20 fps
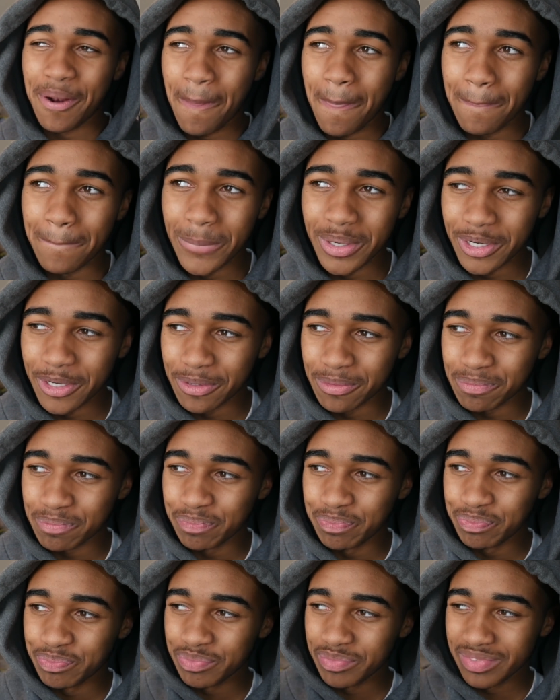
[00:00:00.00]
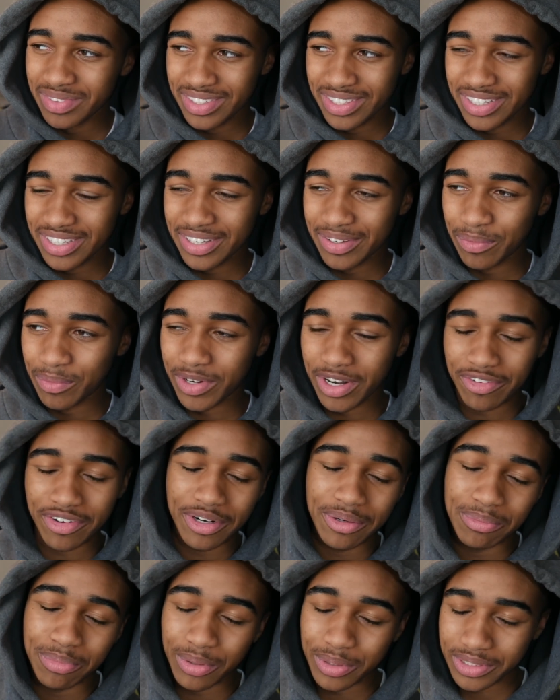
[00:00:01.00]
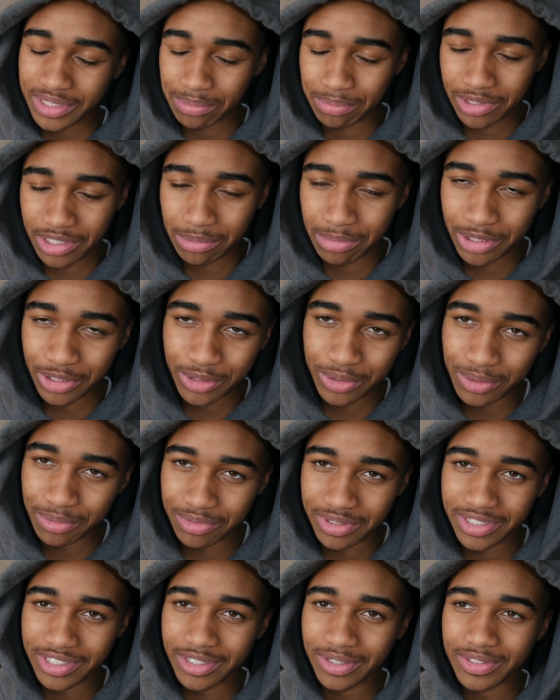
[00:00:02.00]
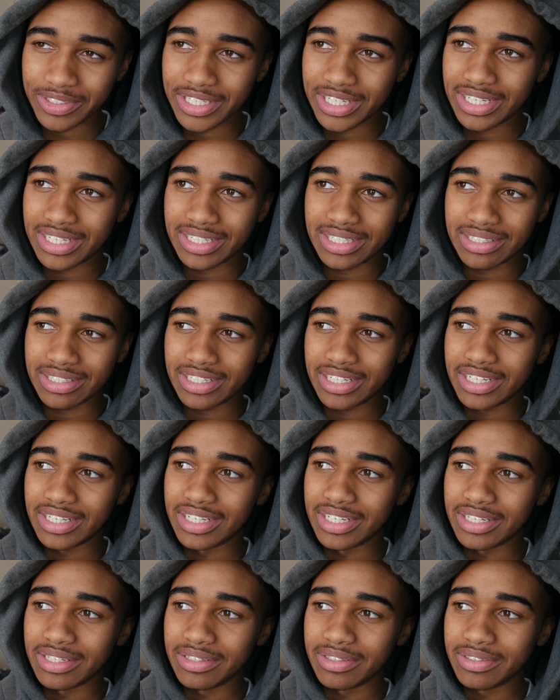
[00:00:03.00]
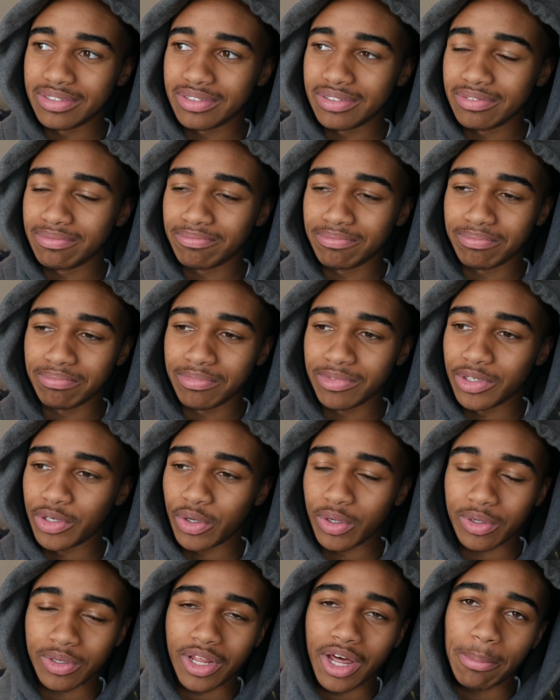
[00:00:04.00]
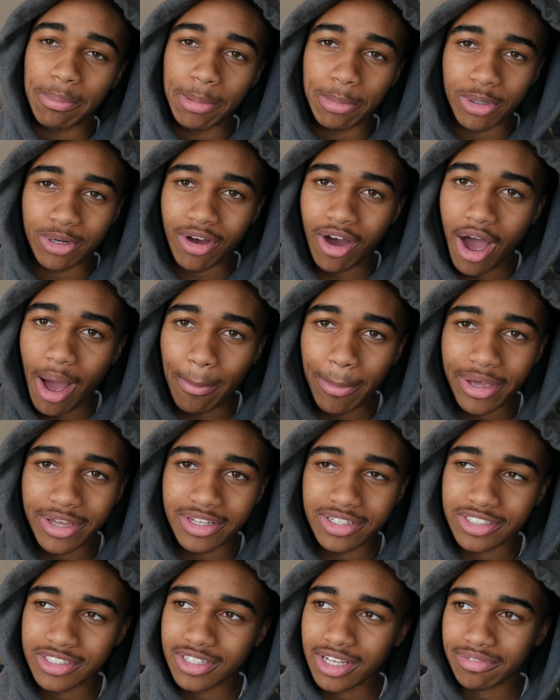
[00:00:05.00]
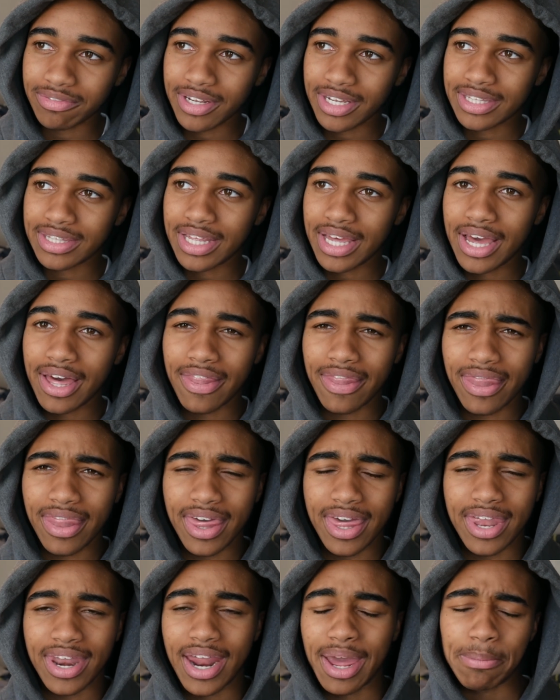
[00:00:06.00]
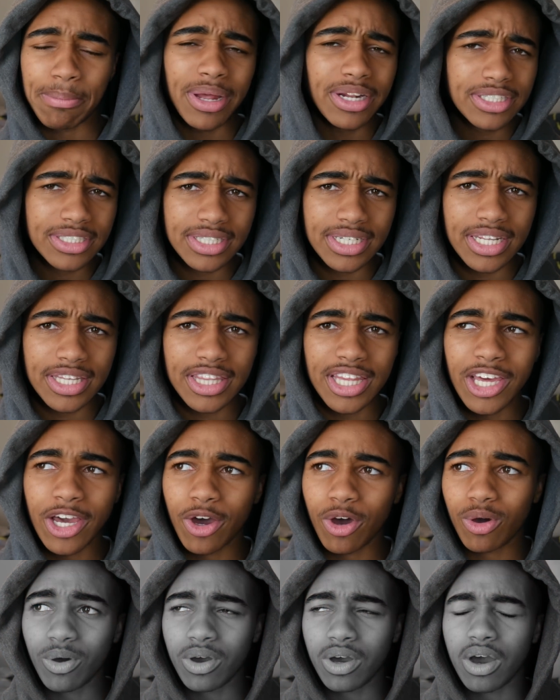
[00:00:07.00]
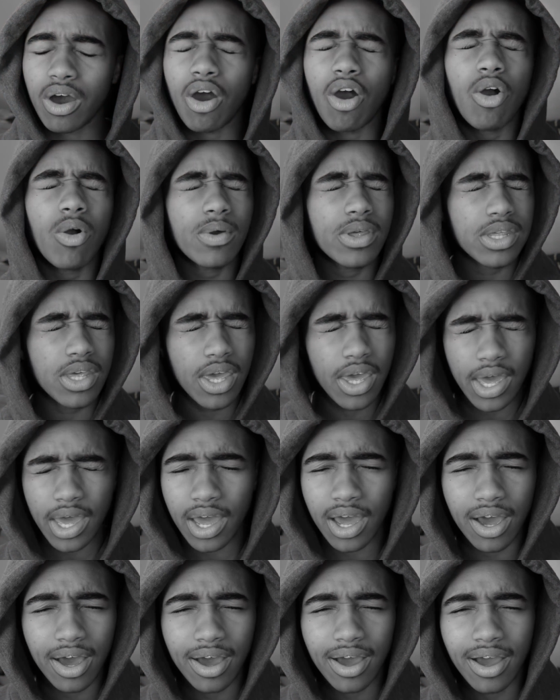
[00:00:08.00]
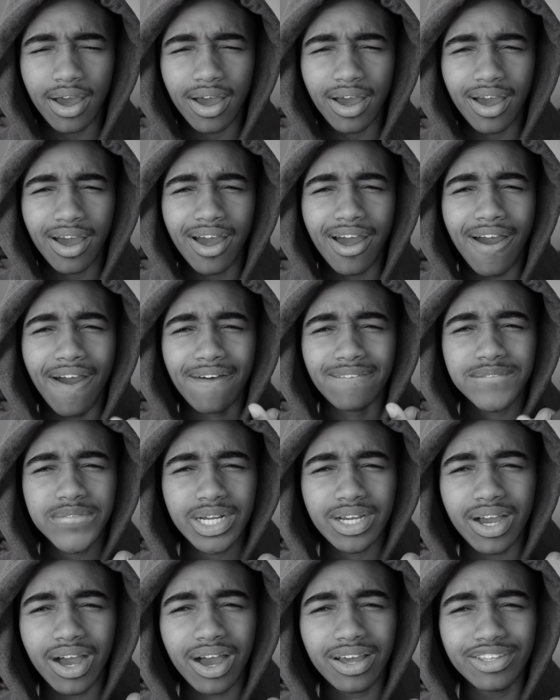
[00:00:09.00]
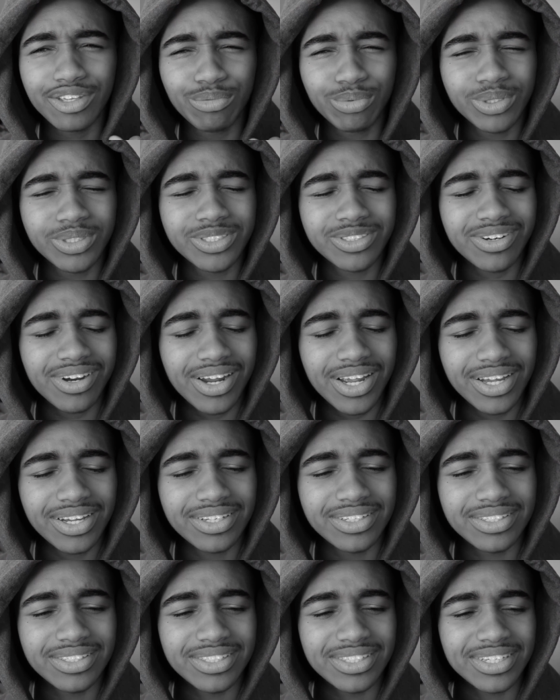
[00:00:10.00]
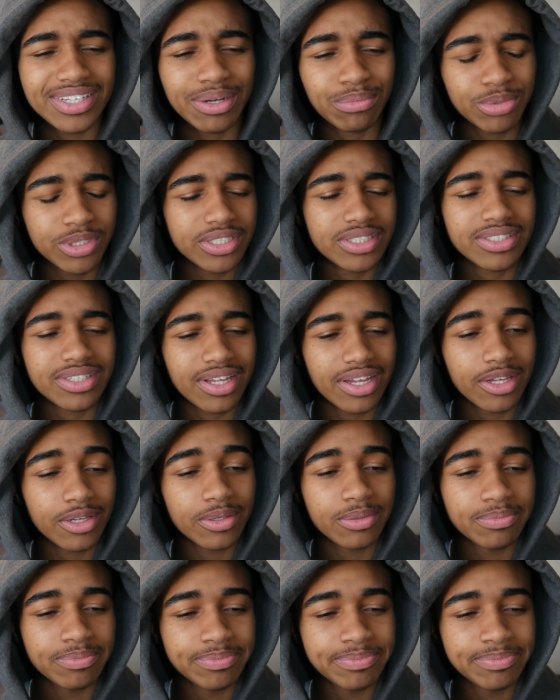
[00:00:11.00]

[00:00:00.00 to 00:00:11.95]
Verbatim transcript: But whenever I post something on my YouTube videos and it, you know, a lot of people comment and stuff like that, and I mention it, they go, "Oh yeah, I forgot you were trans," and I'm just like,